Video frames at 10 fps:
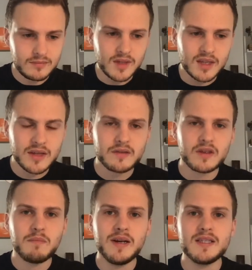
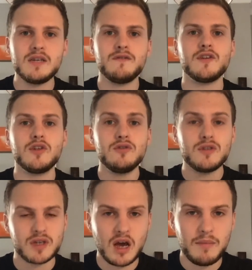the ability for you
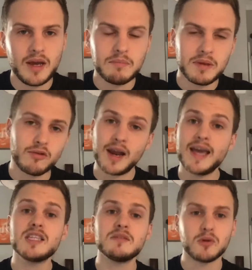to come in, be
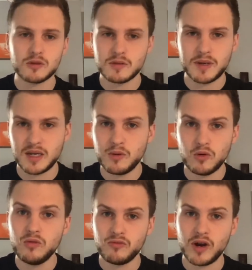relatable to
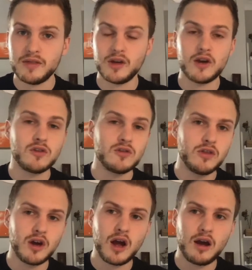people, right, that
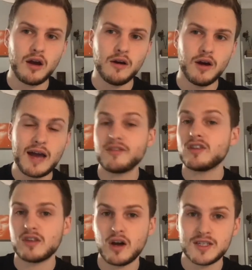haven't
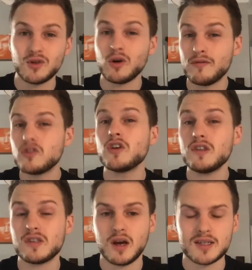started or have
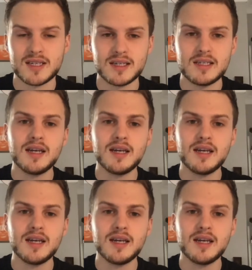just started,